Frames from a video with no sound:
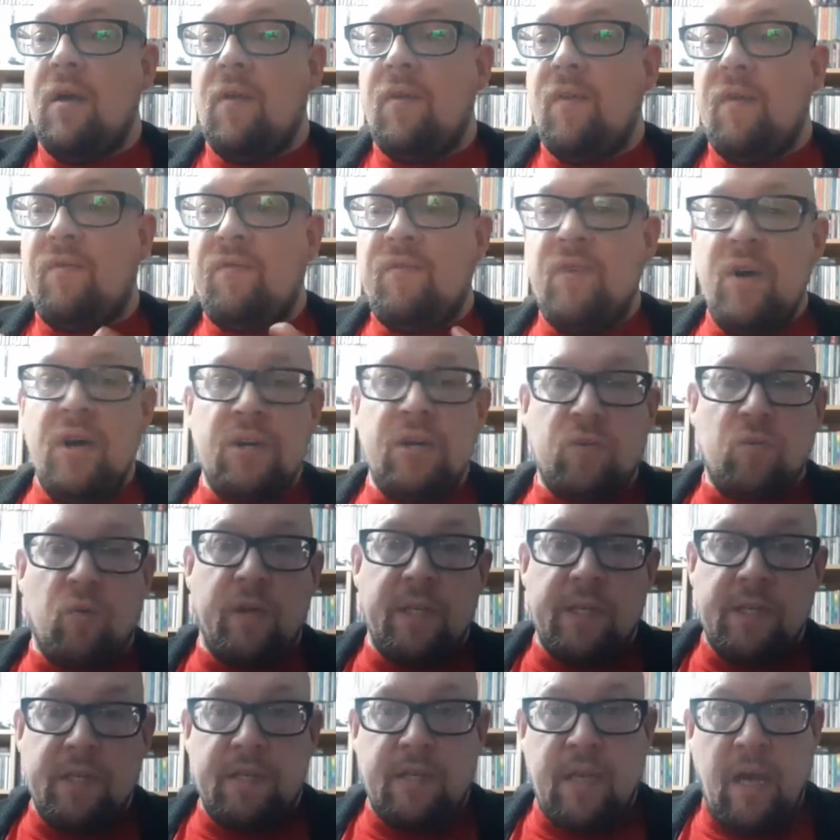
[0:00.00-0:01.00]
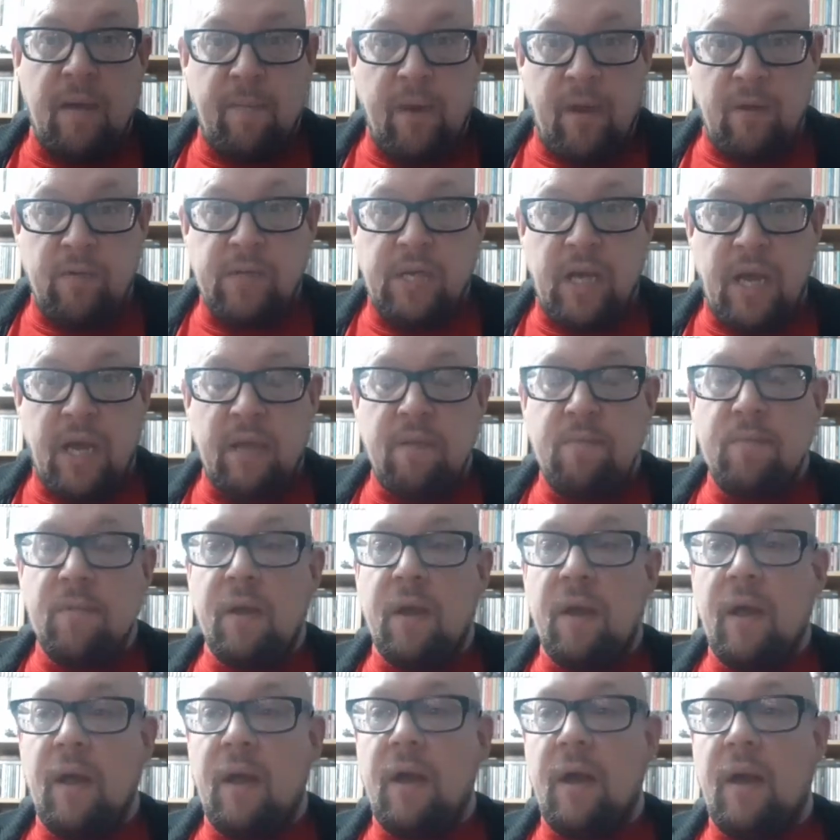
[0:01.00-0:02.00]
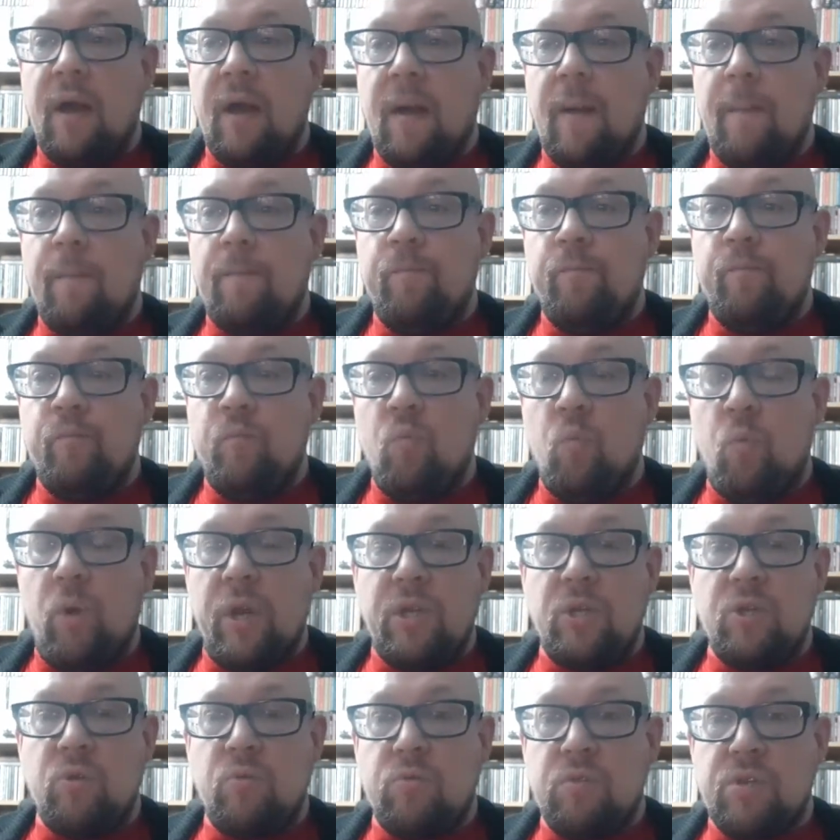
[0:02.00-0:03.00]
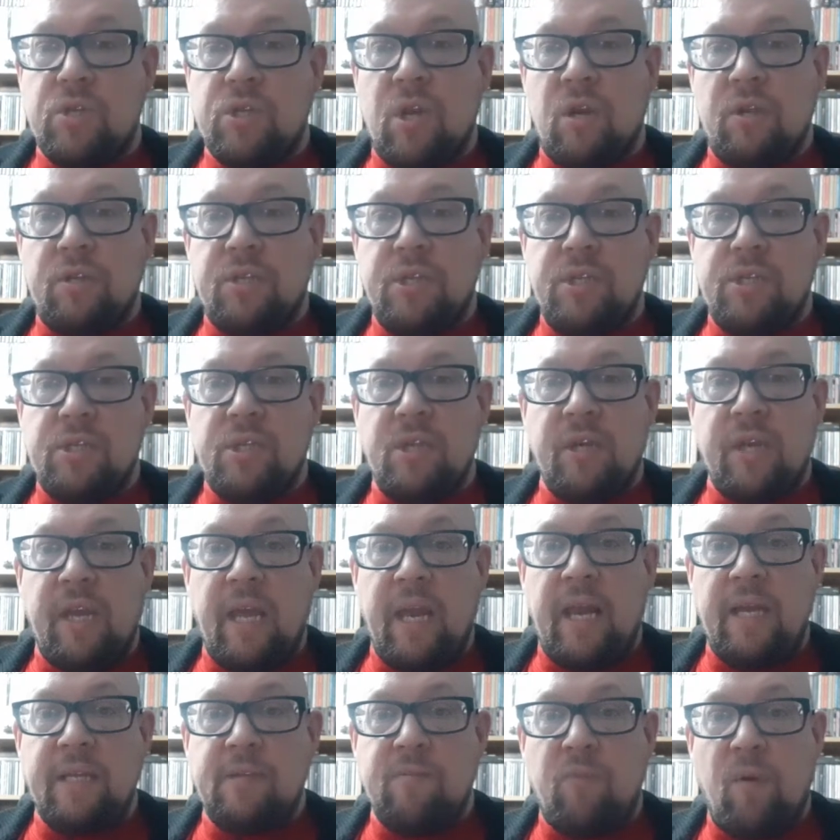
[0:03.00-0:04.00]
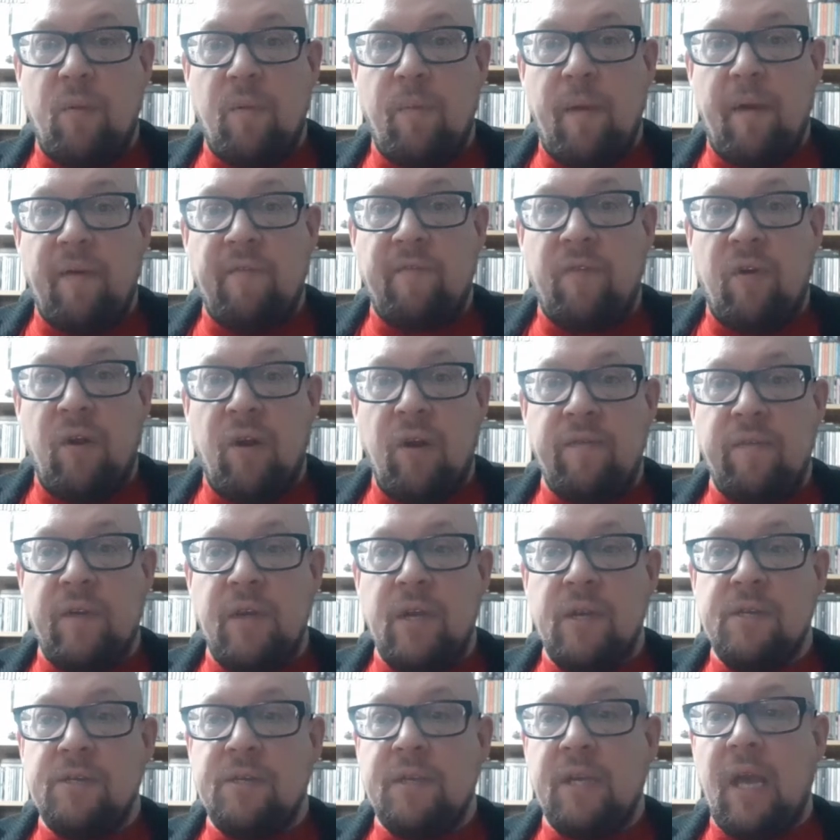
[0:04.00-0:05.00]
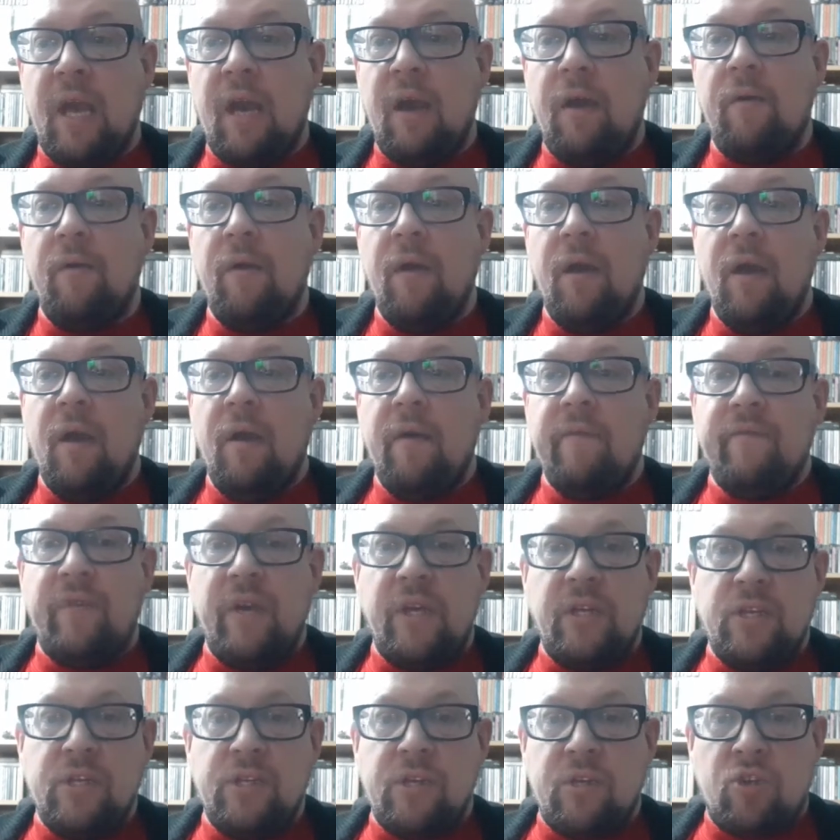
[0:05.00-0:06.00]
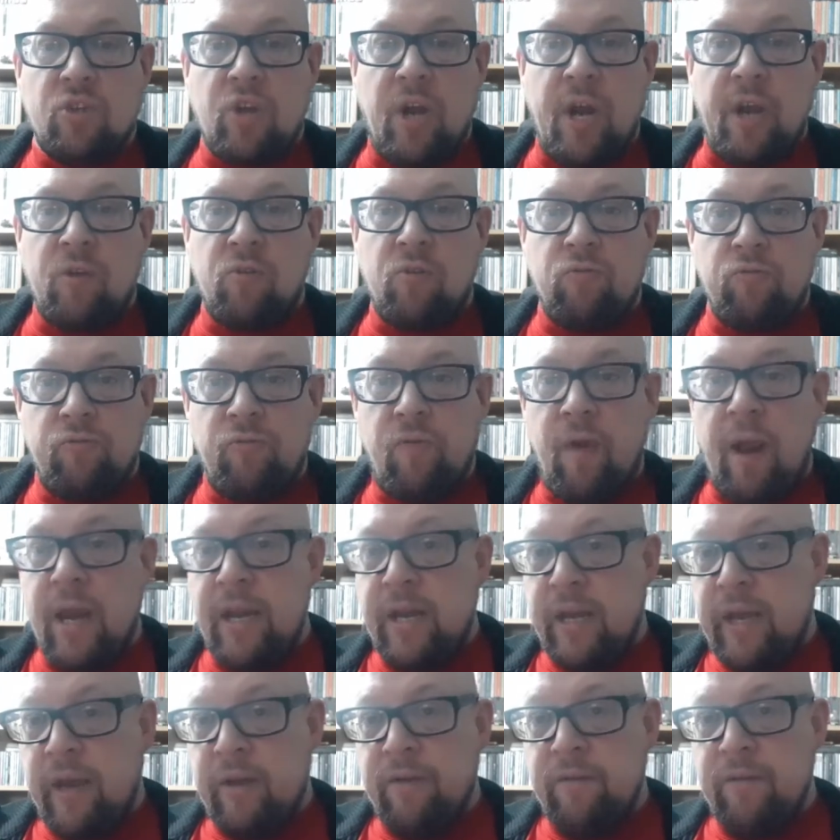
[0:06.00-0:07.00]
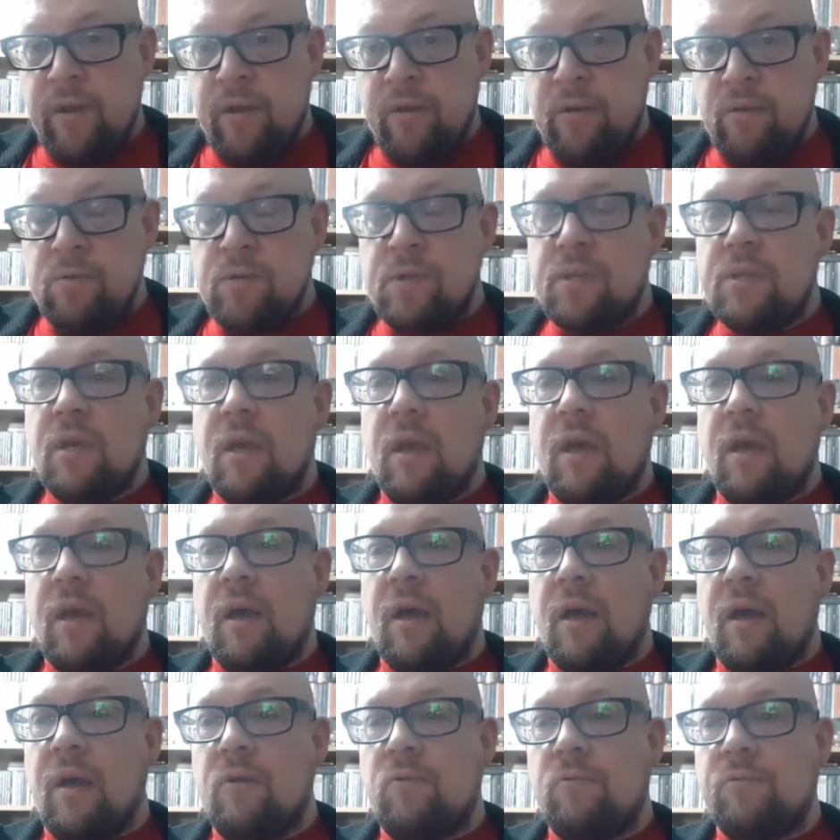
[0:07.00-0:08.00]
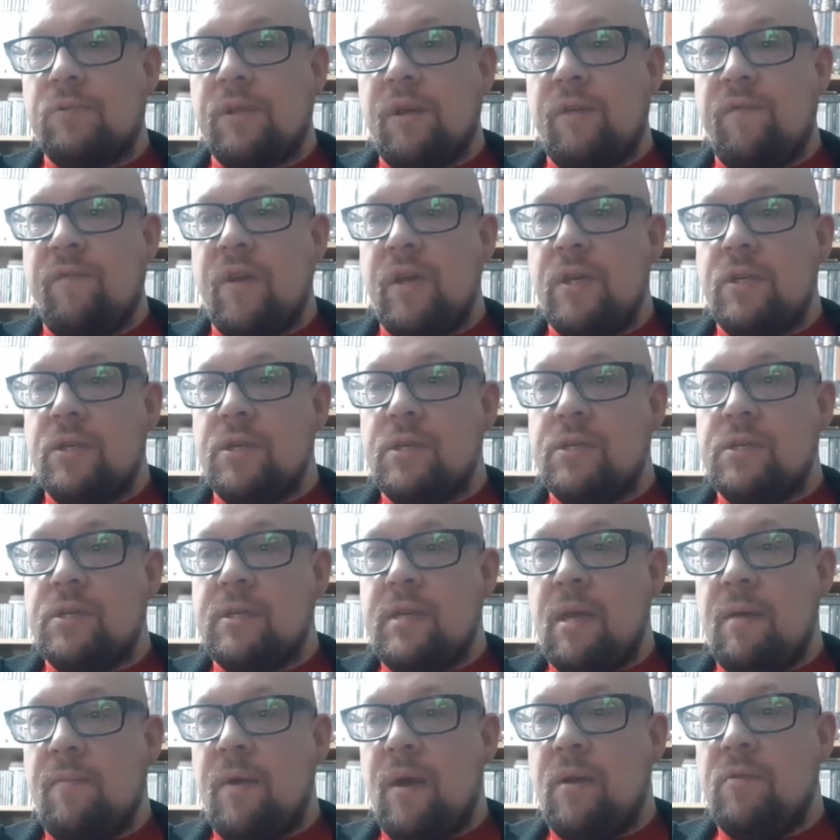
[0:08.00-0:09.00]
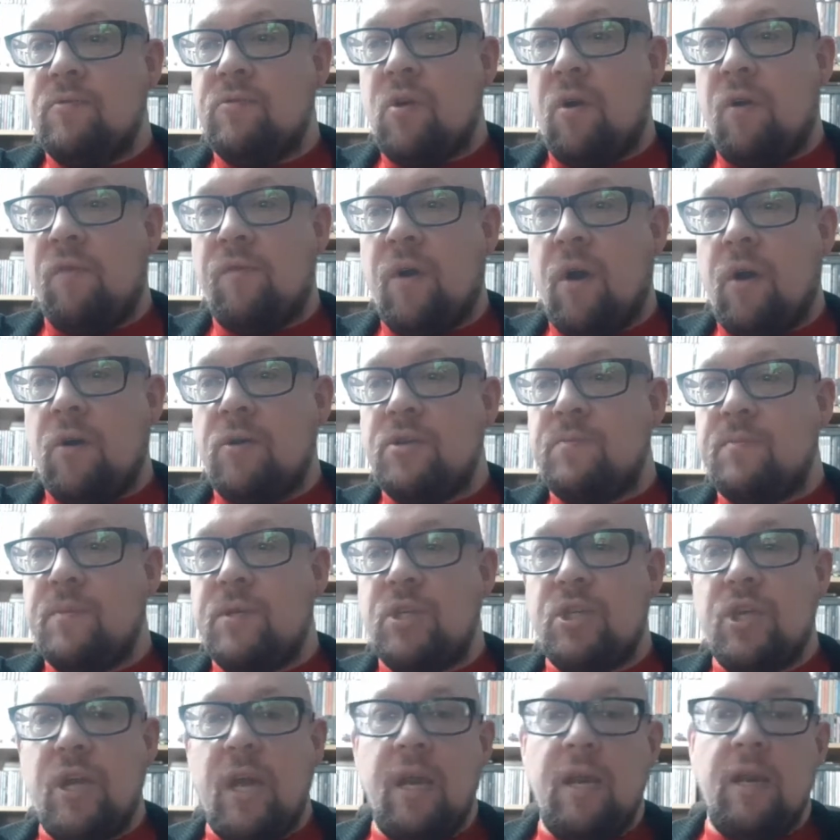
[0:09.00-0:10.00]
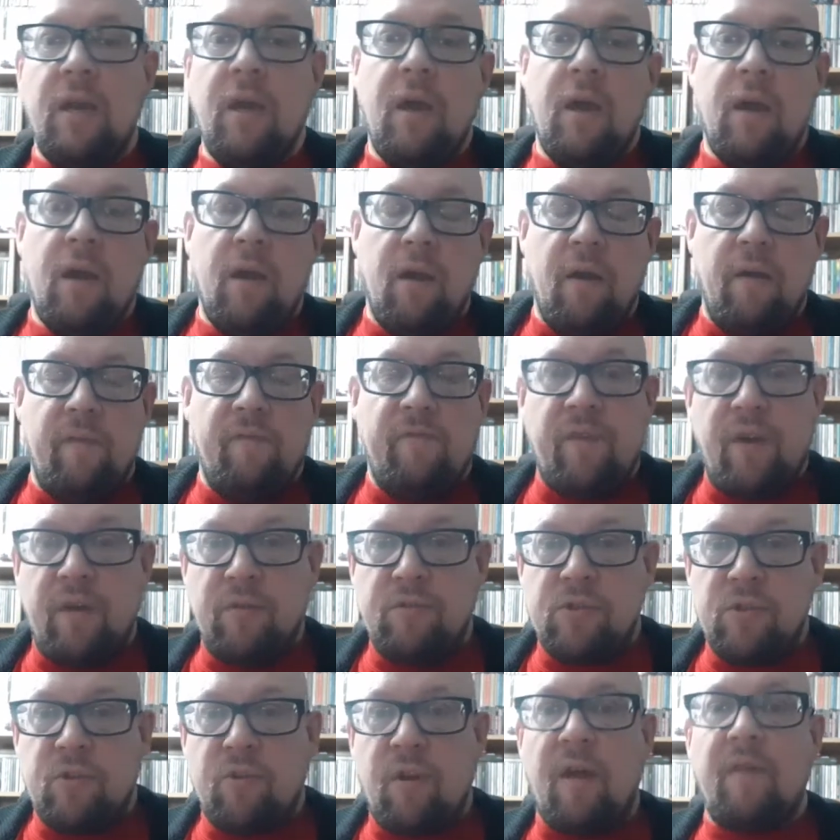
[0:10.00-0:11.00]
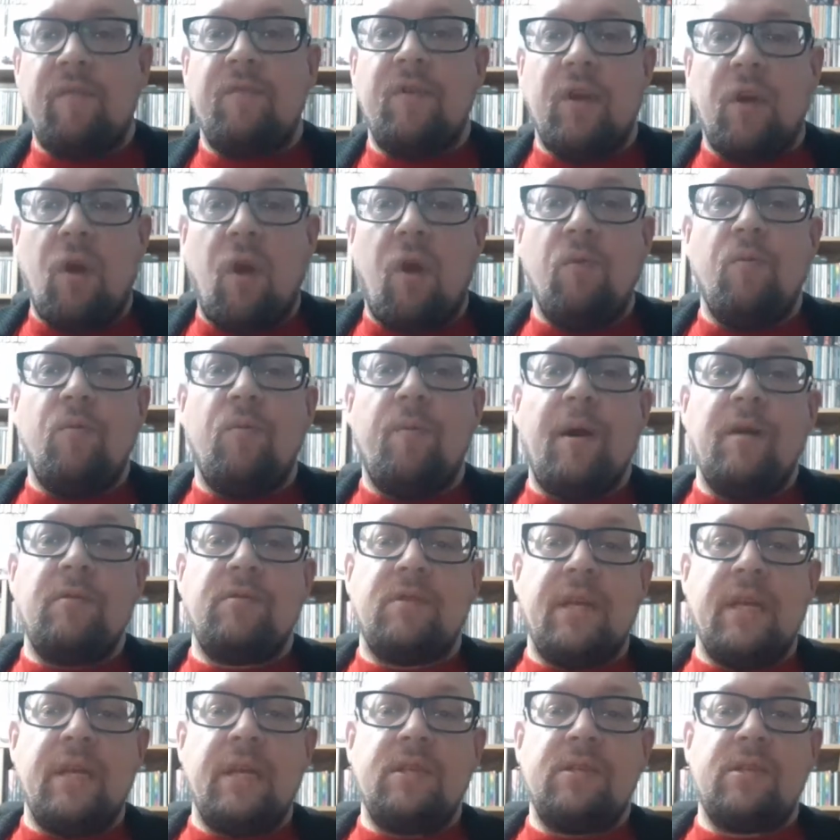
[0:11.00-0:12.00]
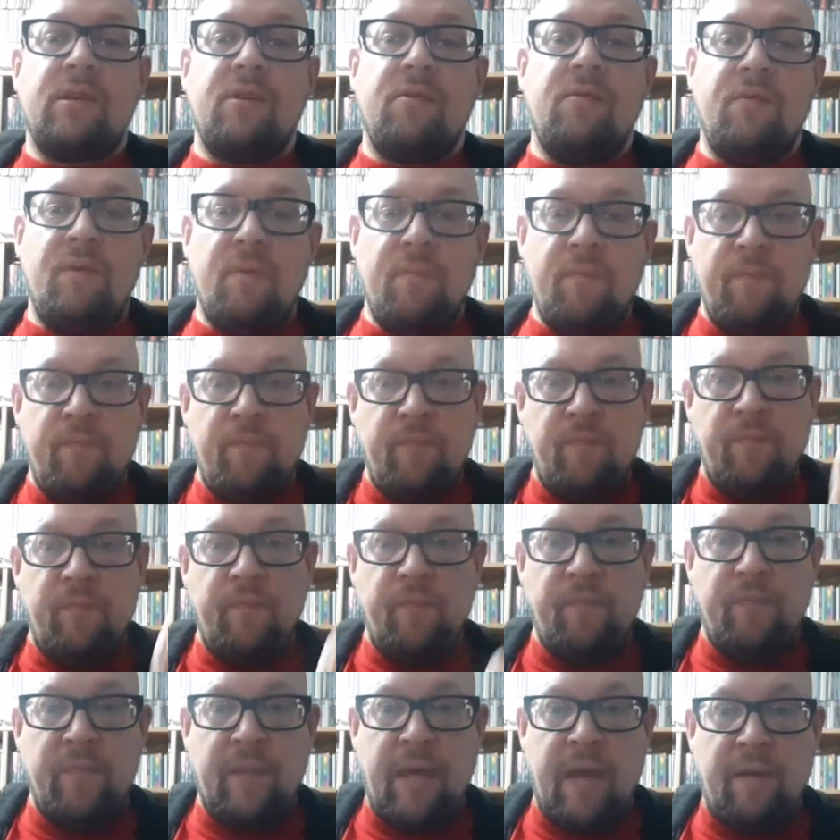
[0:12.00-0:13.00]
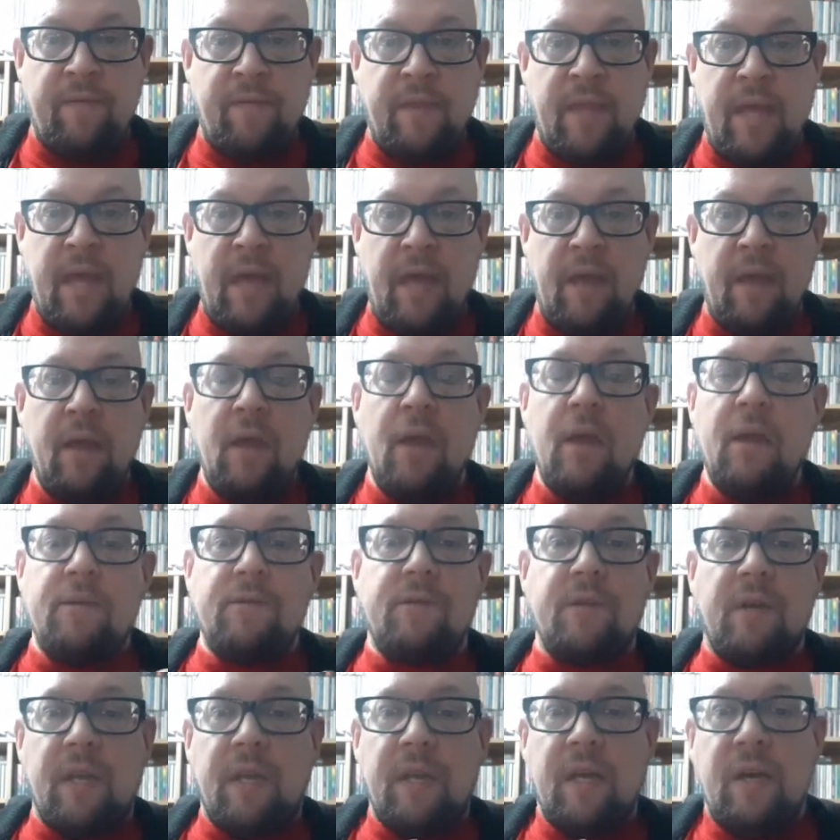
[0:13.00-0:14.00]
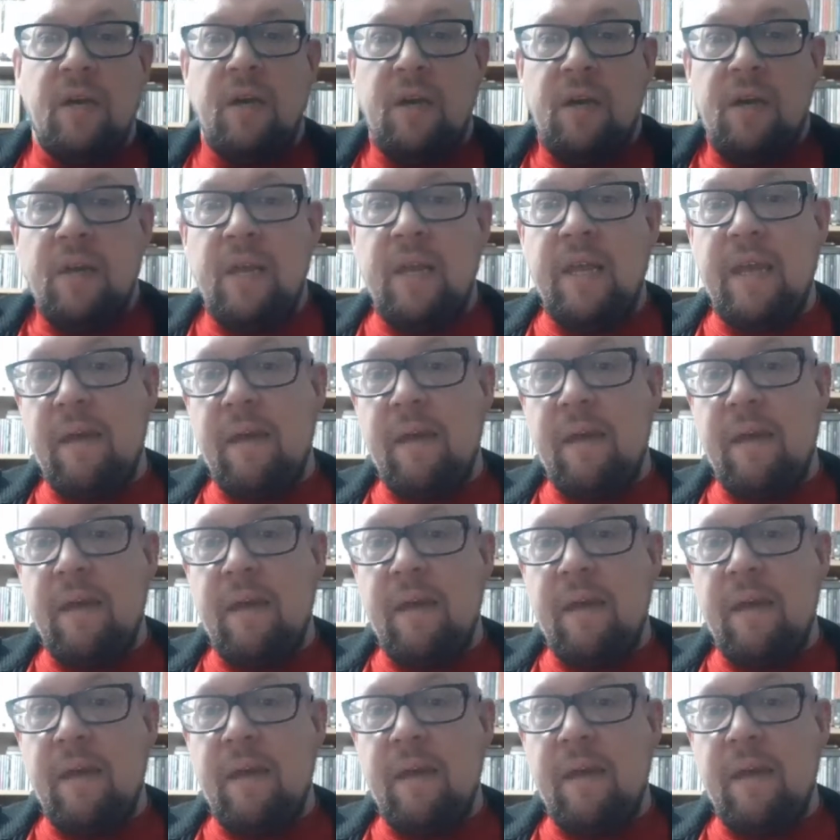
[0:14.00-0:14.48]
The first one is a demo tape um, which started circulating probably about five years ago. Features a track called Radio News, uh, also features demos of Ice Machine and Photographic. I will post links to them down there so you can hear early